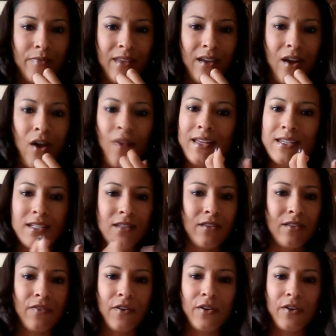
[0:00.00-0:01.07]
all I did
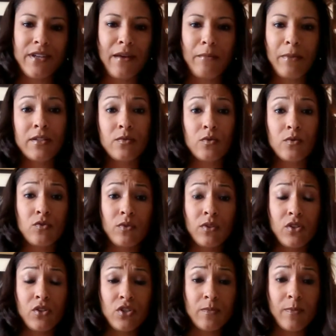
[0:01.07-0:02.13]
the first 9 months was
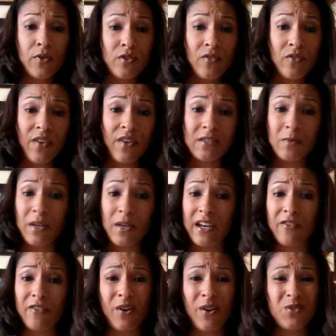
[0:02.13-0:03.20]
really just post on Facebook. I
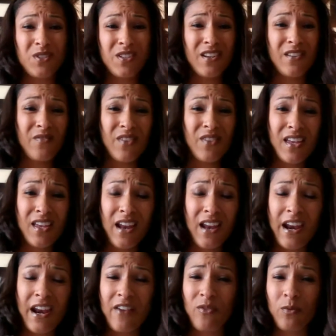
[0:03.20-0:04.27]
never hosted an event. I
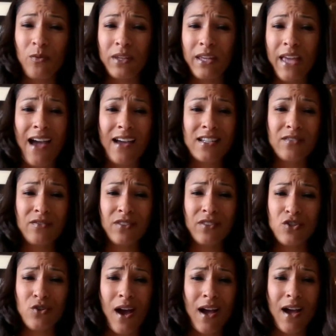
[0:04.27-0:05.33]
never really actively
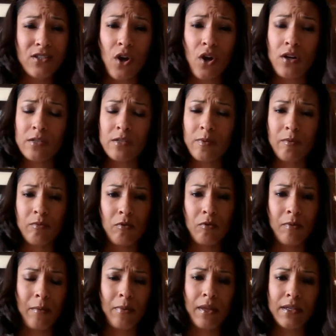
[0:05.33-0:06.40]
tried to talk to people
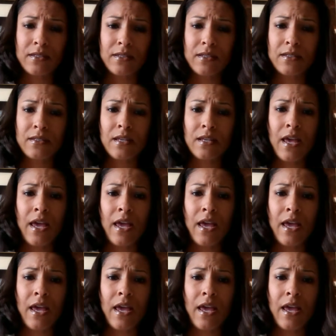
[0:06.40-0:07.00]
about Plexus.